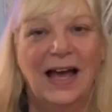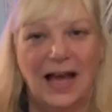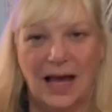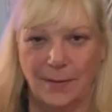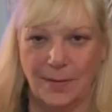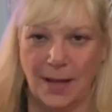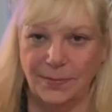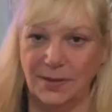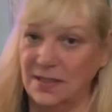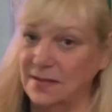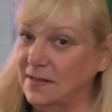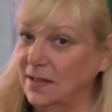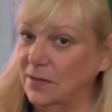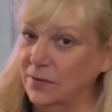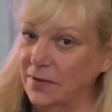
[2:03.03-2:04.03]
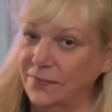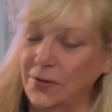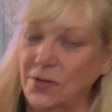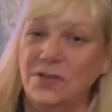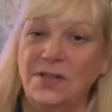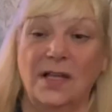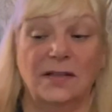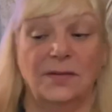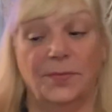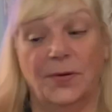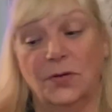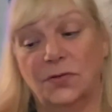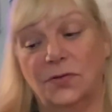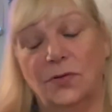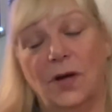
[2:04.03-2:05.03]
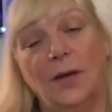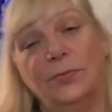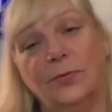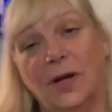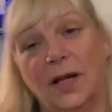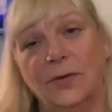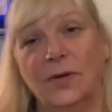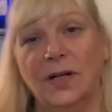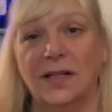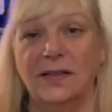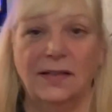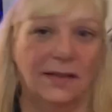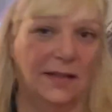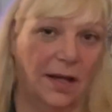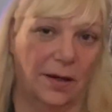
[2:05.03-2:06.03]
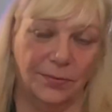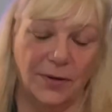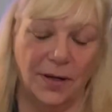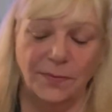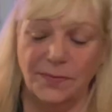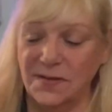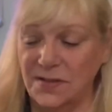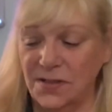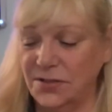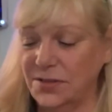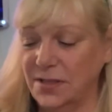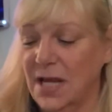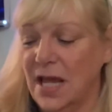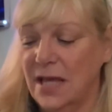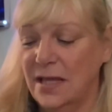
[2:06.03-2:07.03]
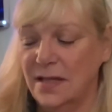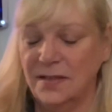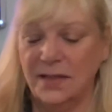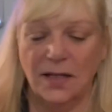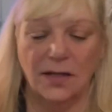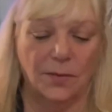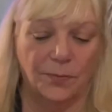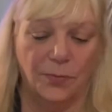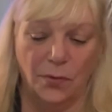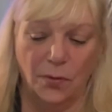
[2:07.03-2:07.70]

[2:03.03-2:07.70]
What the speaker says: I'm happy to see it reversed as opposed to upright when it's in the upright position. This can